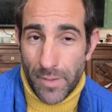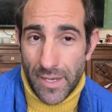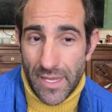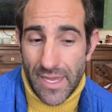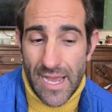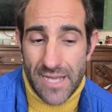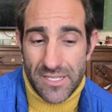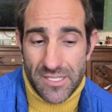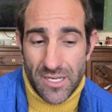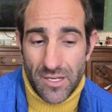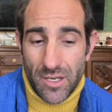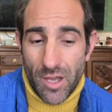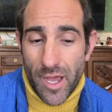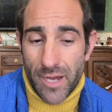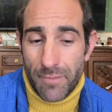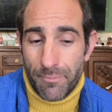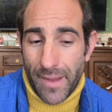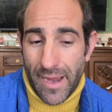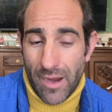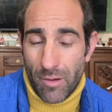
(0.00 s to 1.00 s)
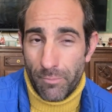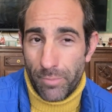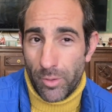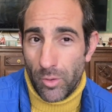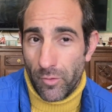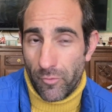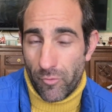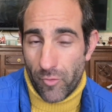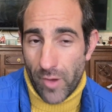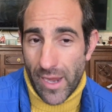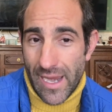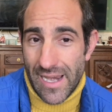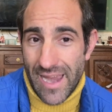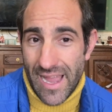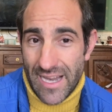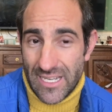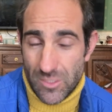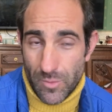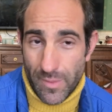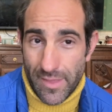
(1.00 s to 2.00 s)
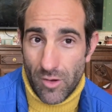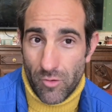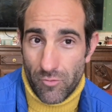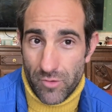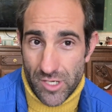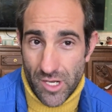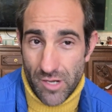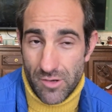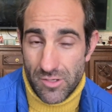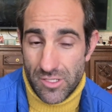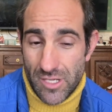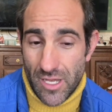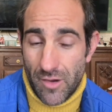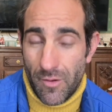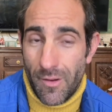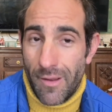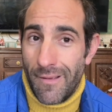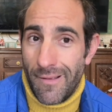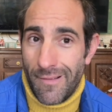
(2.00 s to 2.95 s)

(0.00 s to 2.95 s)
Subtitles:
but he gets a £9 pull for 8 lengths with Il Rodotto.